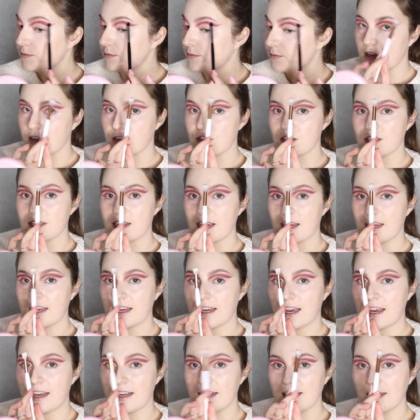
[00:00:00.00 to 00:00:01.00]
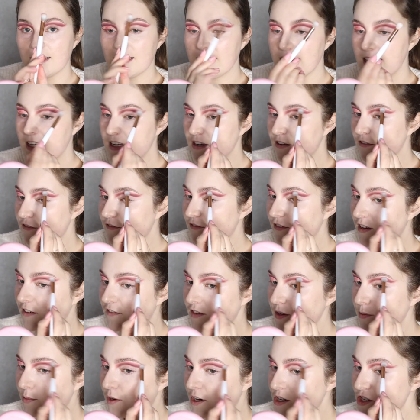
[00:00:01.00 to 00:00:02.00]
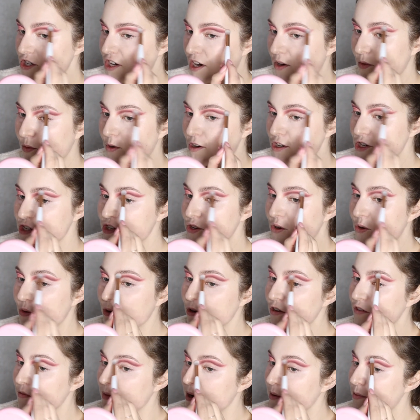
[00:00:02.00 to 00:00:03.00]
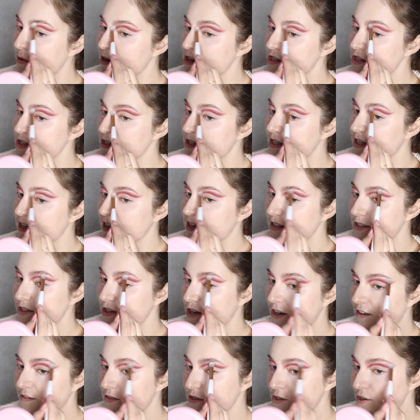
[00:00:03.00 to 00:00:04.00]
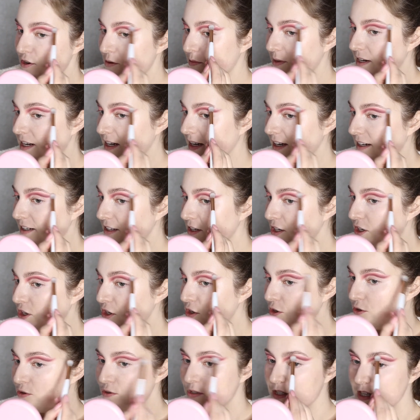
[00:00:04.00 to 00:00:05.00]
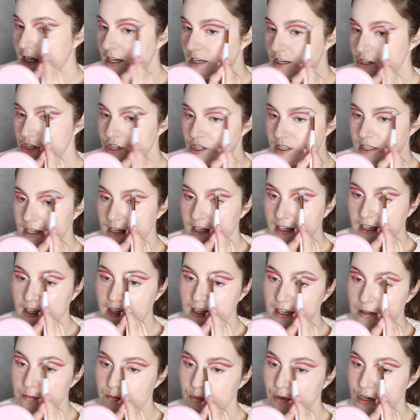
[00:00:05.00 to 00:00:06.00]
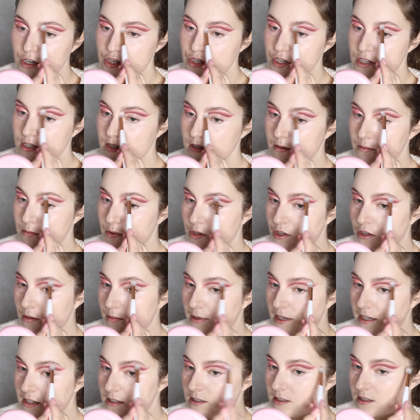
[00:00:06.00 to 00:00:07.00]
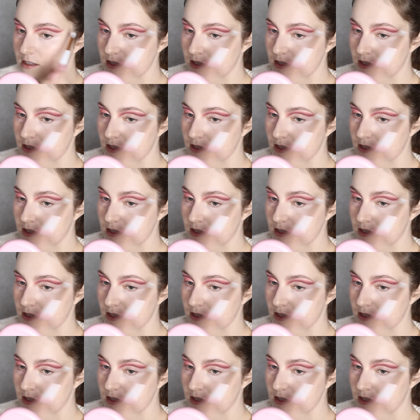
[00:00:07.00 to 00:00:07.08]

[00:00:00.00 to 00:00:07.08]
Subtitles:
Now, just taking a clean fluffy brush. I washed all of my brushes today, so I have so many like new deliciously clean brushes and beauty blenders.